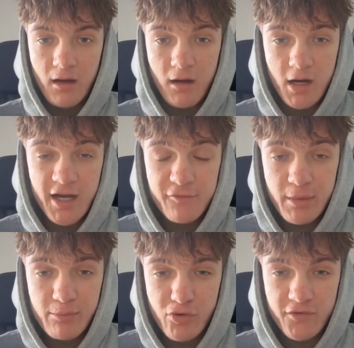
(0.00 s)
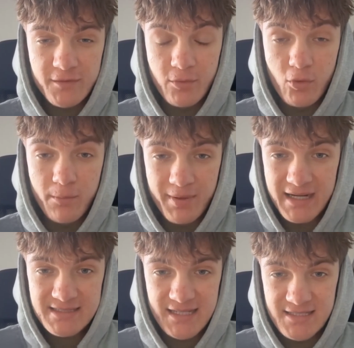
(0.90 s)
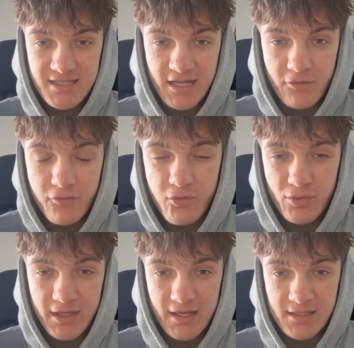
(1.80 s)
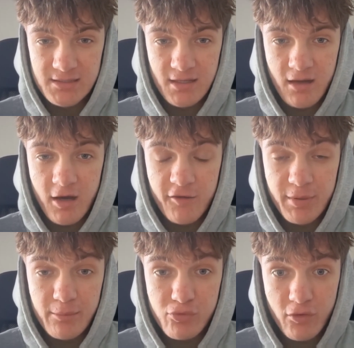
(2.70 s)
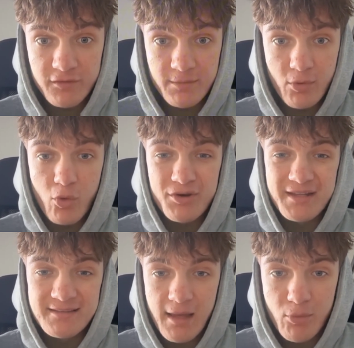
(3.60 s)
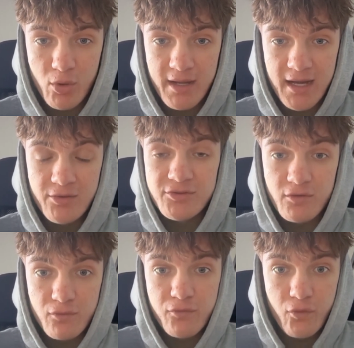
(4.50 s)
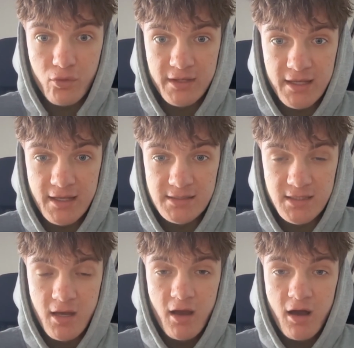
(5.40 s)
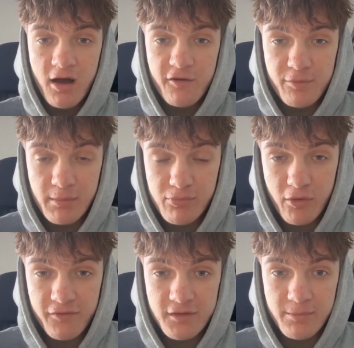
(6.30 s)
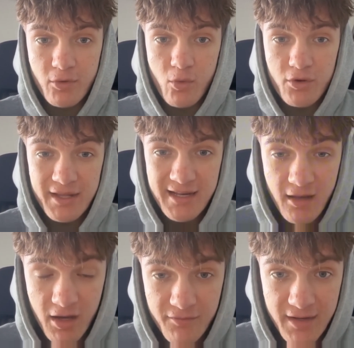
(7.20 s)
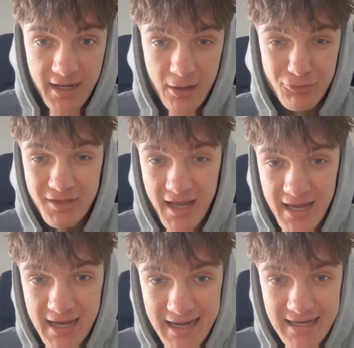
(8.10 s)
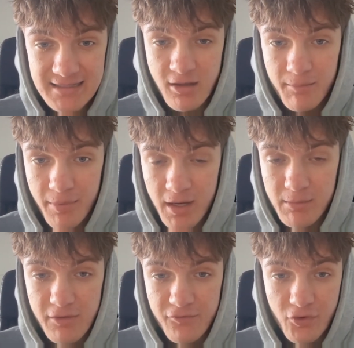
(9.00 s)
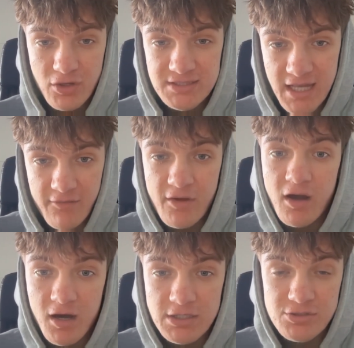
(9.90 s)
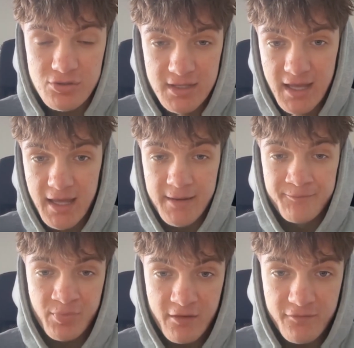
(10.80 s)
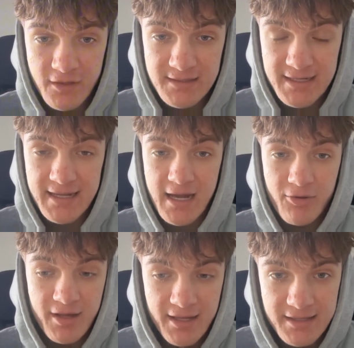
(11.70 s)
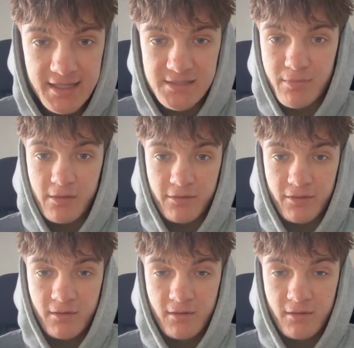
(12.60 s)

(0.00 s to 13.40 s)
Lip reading: I've been profitable backtesting for years. I've been profitable on a demo account for years. I've been profitable on a live account, and I'm buying my first ever 100k funded account this month.